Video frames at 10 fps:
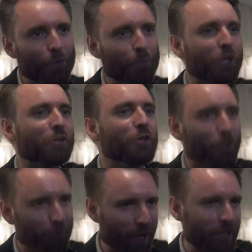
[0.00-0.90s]
But
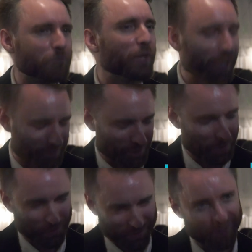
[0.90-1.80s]
not as big as
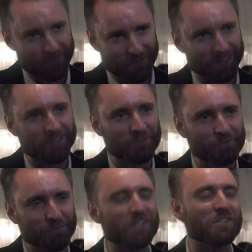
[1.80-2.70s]
this one. I mean,
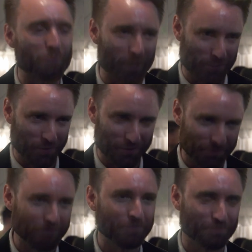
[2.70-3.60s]
this is the best one.
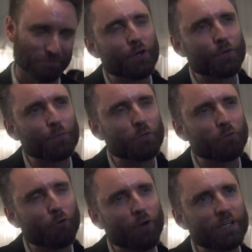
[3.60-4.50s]

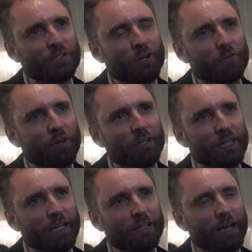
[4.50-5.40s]
Before I started
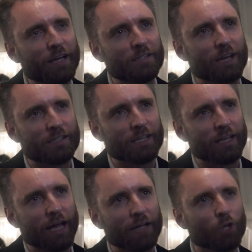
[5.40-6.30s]
writing it, I
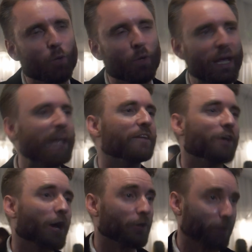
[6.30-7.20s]
said I don't want any
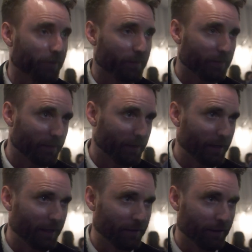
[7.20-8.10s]
dialogue
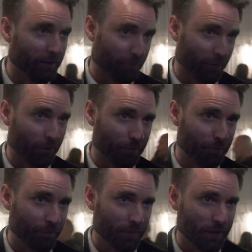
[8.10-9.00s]
in the film.
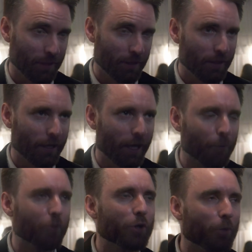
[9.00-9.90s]
I
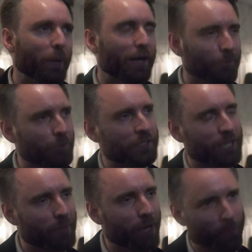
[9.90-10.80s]
want to go back to
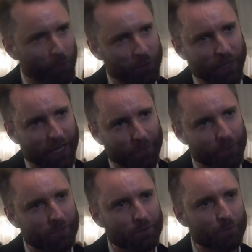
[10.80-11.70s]
cinema how it was made. It
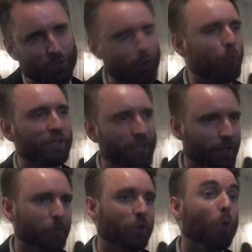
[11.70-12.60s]
was
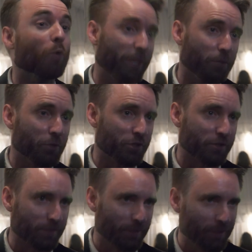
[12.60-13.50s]
storytelling with only
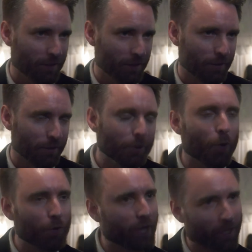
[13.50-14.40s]
images.
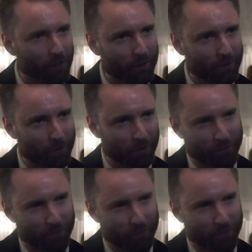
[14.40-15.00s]
No dialogue will